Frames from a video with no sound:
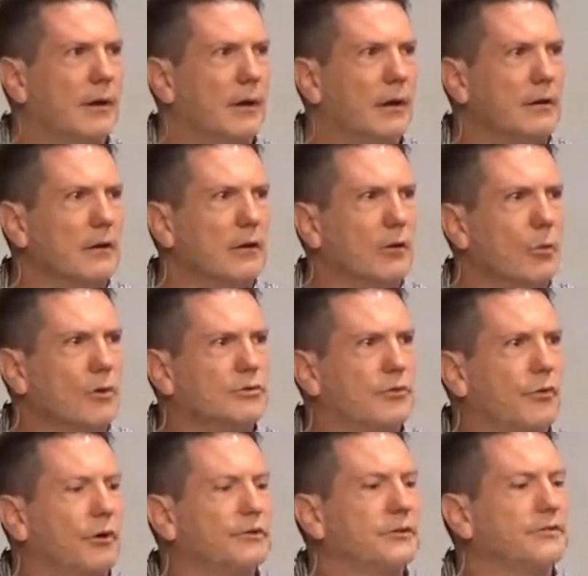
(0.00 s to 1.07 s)
In other words,
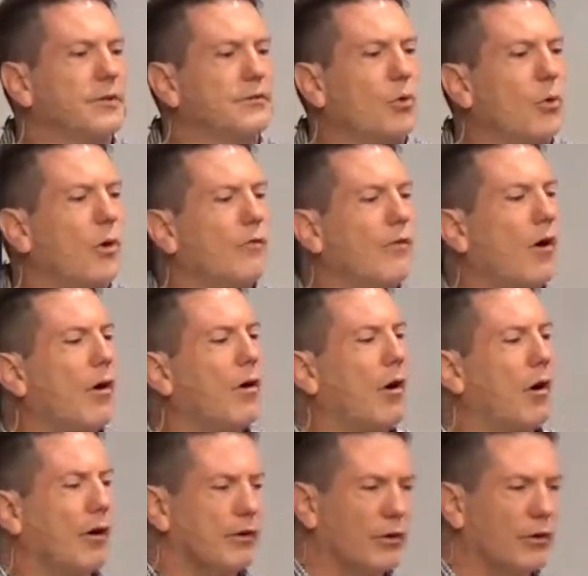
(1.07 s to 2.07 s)
friends, at the door of our heart,